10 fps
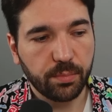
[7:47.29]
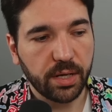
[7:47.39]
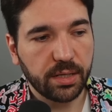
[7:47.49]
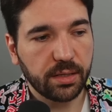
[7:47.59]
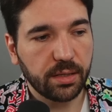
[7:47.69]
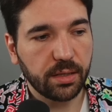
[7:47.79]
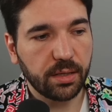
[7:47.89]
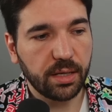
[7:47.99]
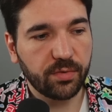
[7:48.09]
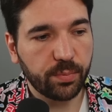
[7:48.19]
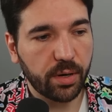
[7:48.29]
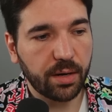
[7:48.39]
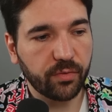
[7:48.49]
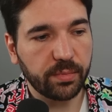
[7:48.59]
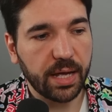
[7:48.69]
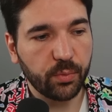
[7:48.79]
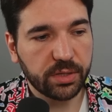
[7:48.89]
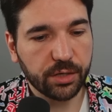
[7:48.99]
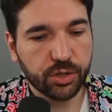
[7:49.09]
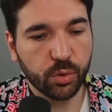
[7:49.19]
But even apart from that,
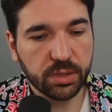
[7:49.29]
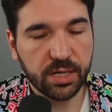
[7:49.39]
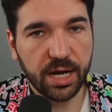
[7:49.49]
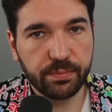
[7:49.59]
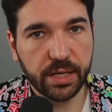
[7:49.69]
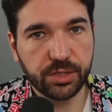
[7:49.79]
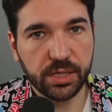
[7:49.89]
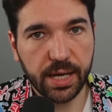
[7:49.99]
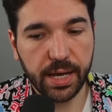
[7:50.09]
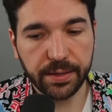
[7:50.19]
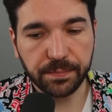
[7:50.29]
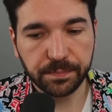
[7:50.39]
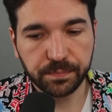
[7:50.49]
with that short time that she had,